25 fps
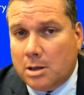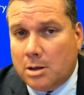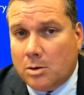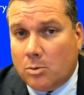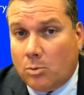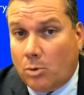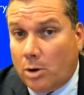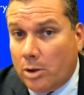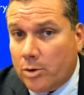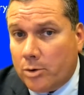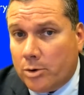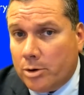
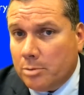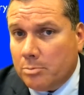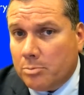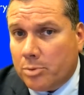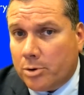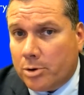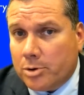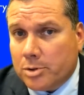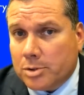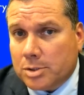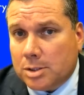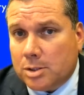whether in
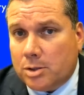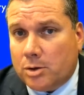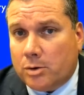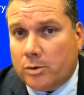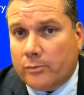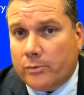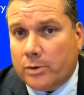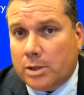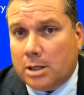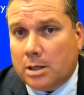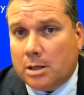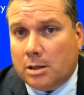person or
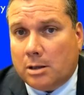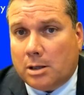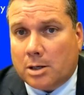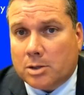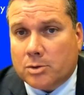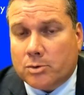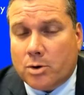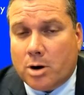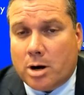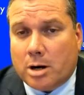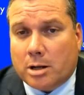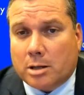via
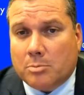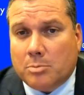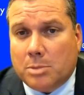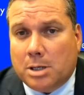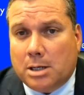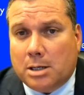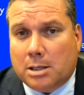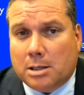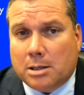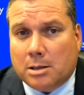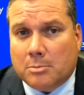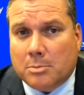electronic
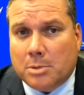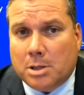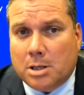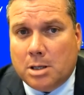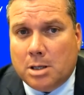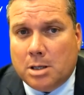medium,